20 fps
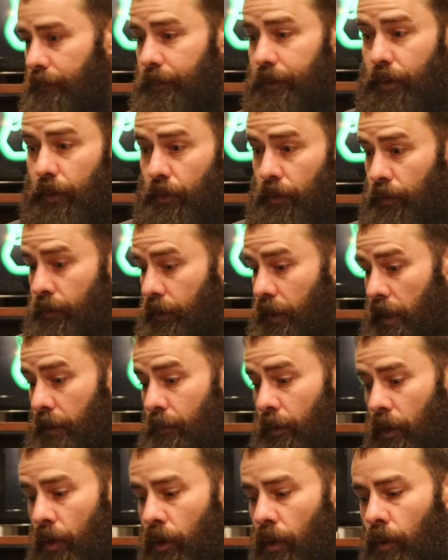So those
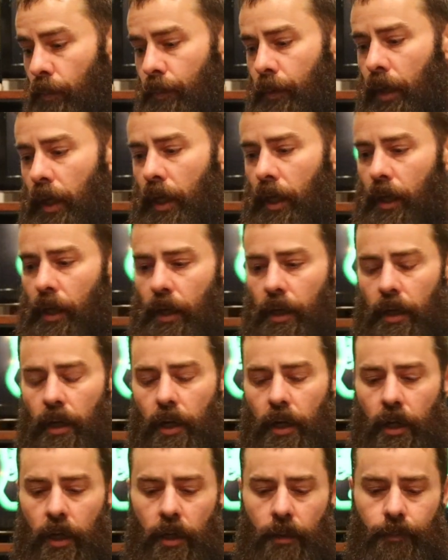came home.
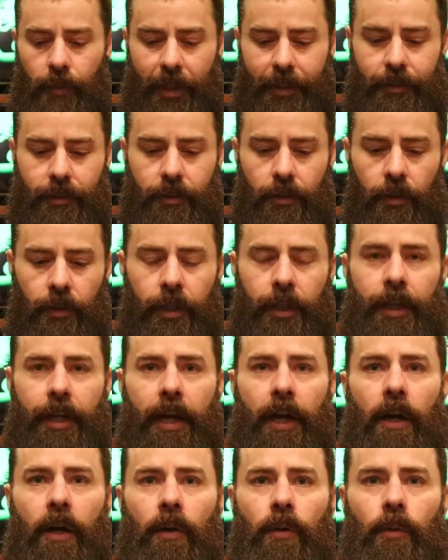I started
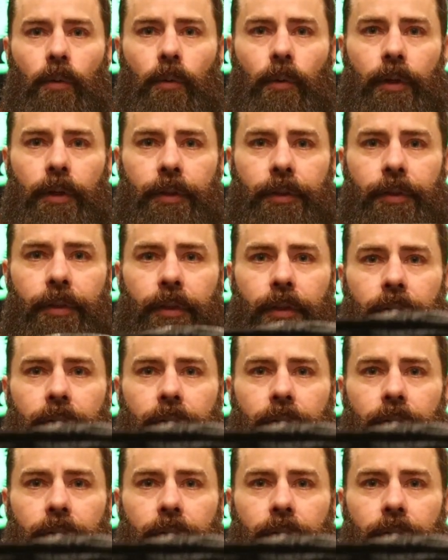out with